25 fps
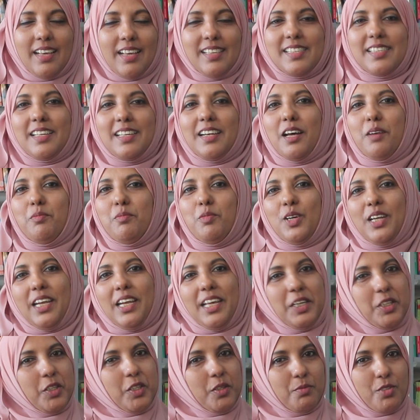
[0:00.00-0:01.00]
Assalamu
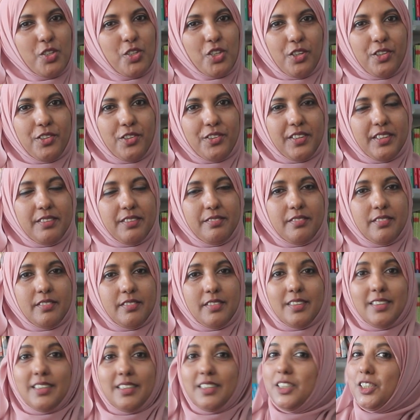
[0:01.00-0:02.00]
alaikum, children.
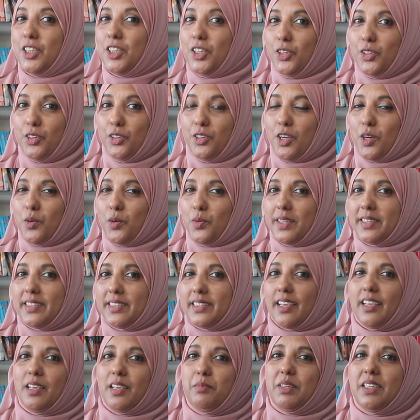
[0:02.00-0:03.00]
Do you know what
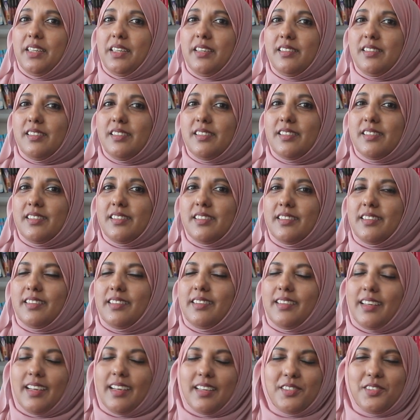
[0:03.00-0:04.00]
time it is?
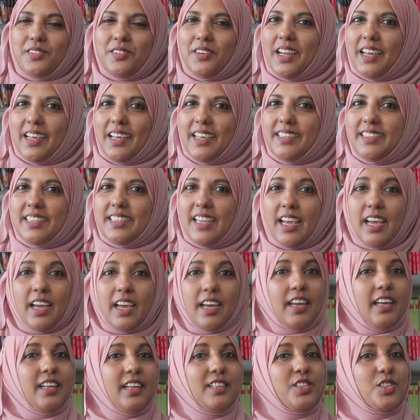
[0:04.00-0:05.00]
That's right,
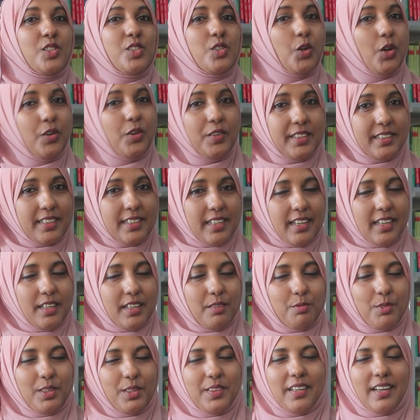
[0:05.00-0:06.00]
it's story
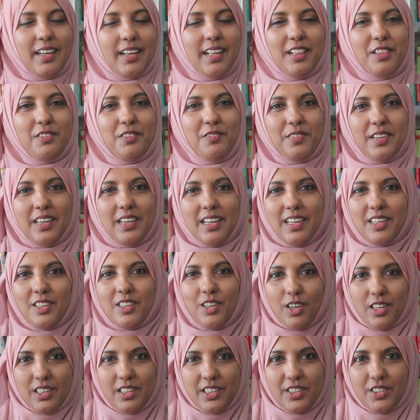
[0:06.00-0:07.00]
time with Falaah
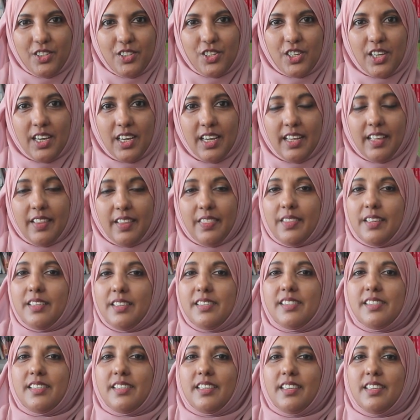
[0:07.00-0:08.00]
College.
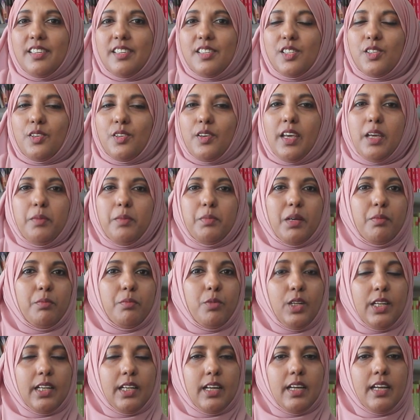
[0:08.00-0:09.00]
This is Mrs
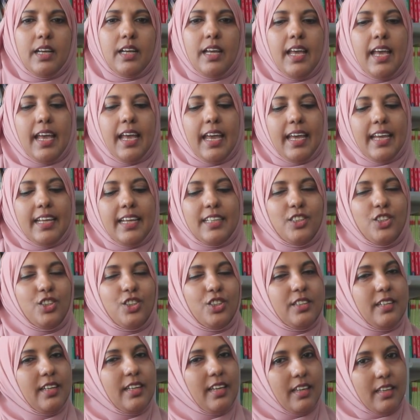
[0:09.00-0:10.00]
Moola, and
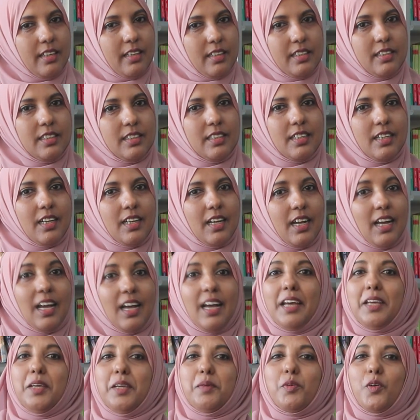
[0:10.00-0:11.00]
today
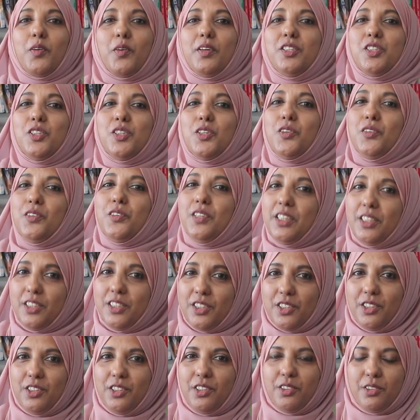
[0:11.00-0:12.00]
I am going to read
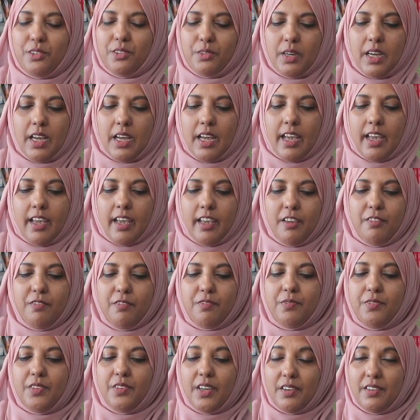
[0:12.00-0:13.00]
to you a
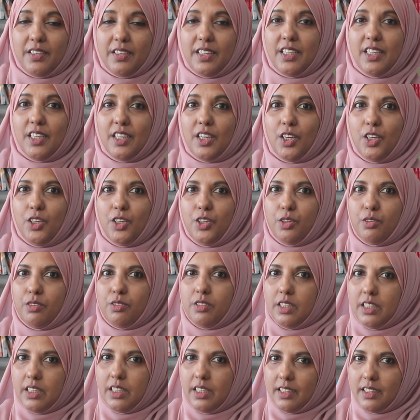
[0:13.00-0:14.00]
very
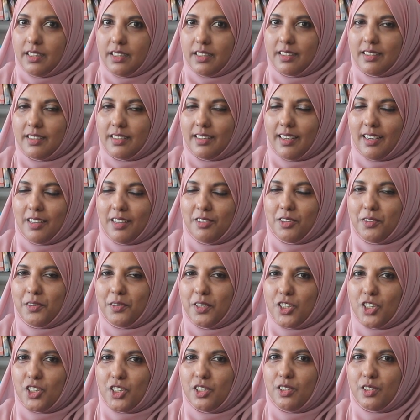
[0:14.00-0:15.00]
unique and
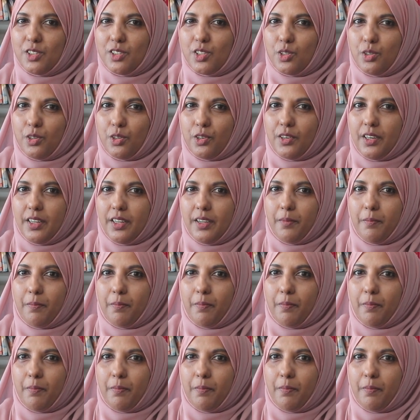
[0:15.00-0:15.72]
original story.